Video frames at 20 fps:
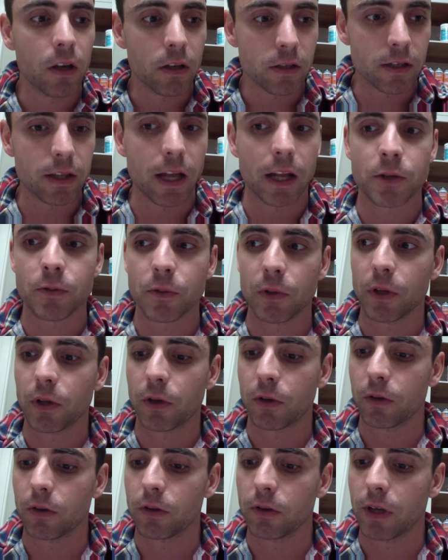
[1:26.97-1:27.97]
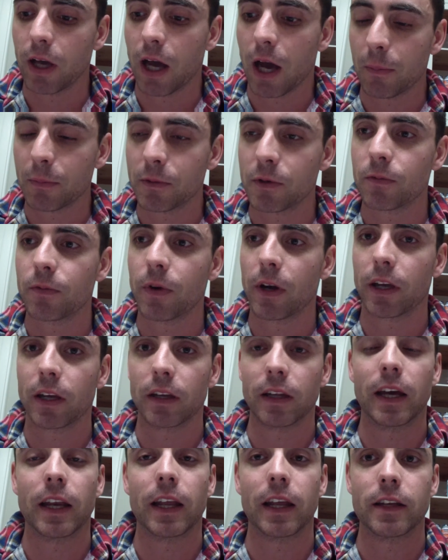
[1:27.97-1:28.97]
So that's really good, helping to
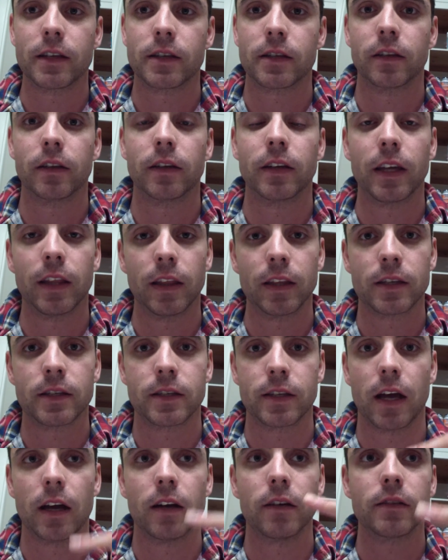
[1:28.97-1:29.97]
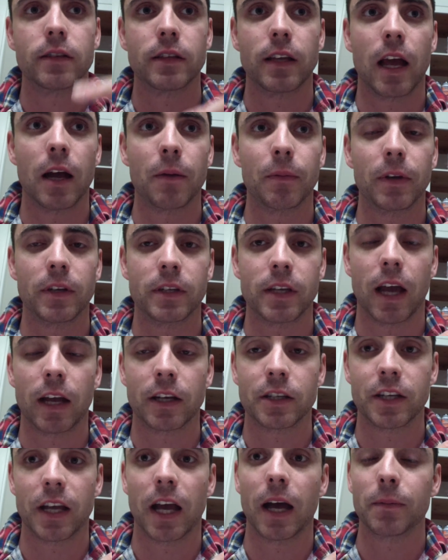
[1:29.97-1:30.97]
regulate insulin in the cells and helping it to
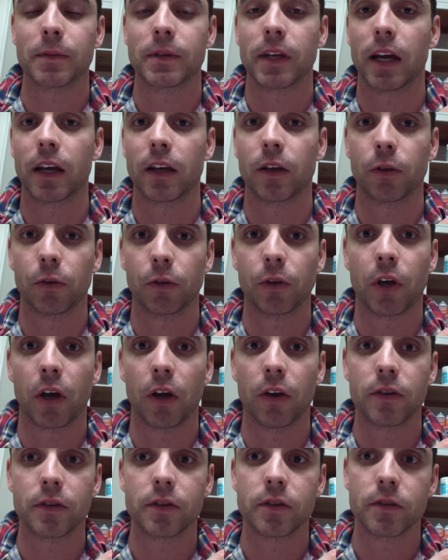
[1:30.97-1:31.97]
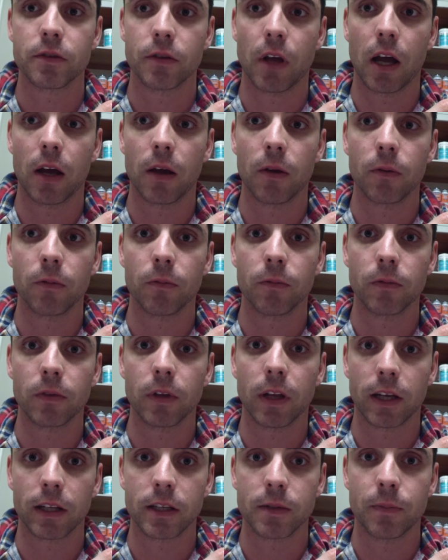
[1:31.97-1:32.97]
actually uptake glucose
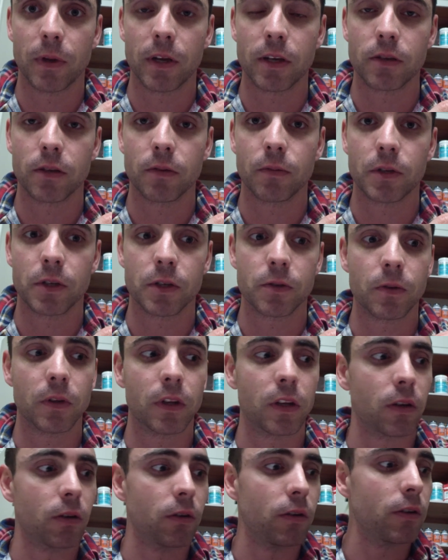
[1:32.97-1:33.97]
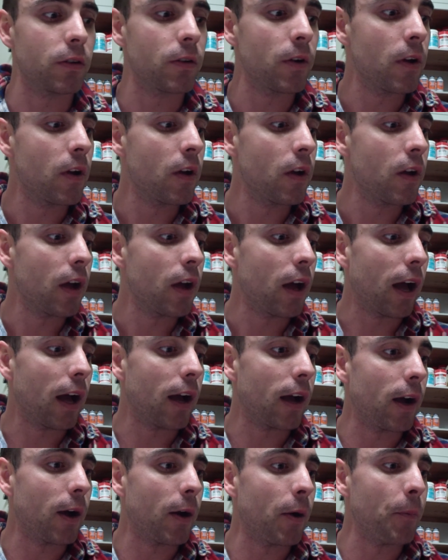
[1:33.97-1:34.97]
like it's meant to, which is really good.
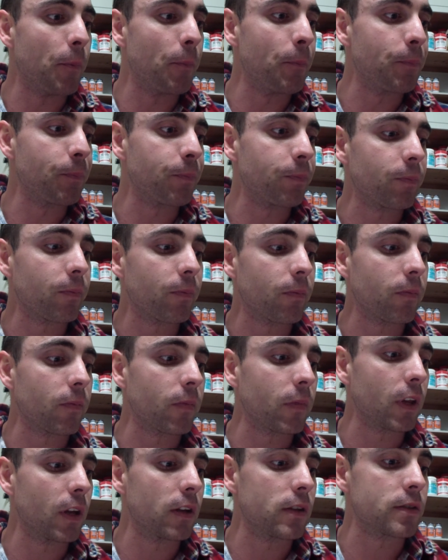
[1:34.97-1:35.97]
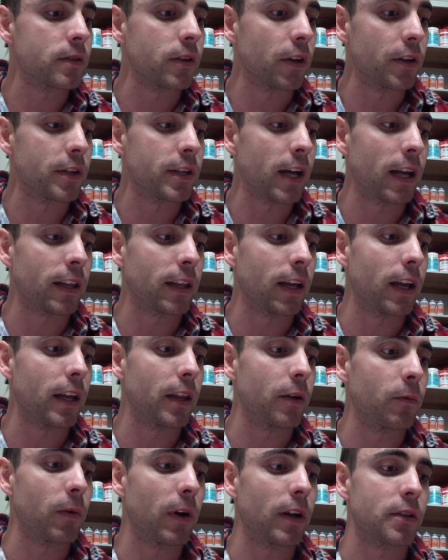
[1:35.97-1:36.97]
So you take that
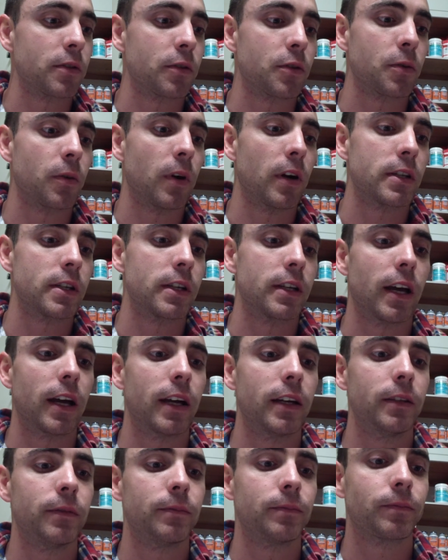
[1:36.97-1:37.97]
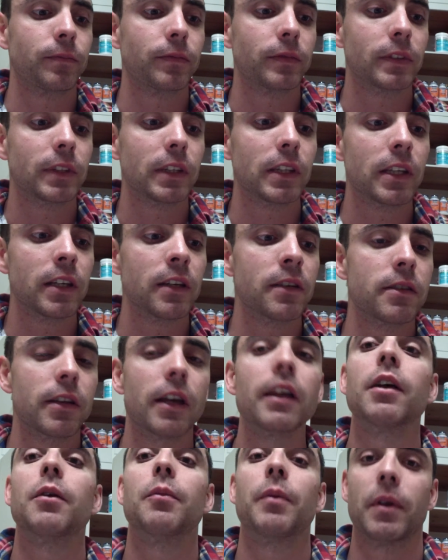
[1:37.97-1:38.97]
either once or twice a day, and
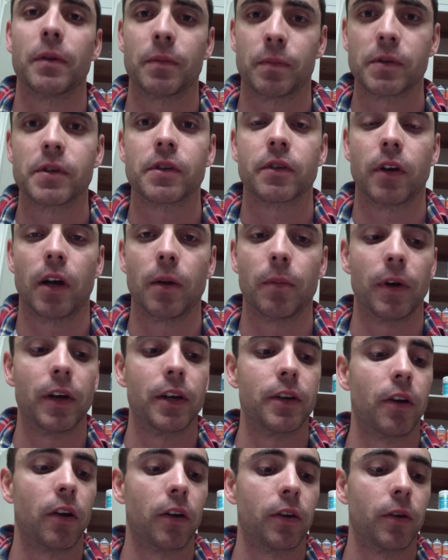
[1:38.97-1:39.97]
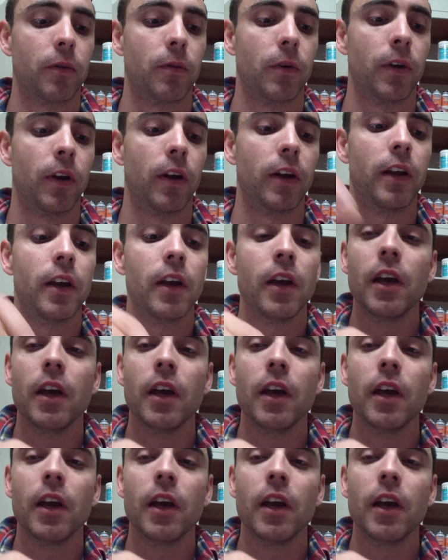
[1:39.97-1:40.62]
that'll be prescribed by your doctor and whatnot.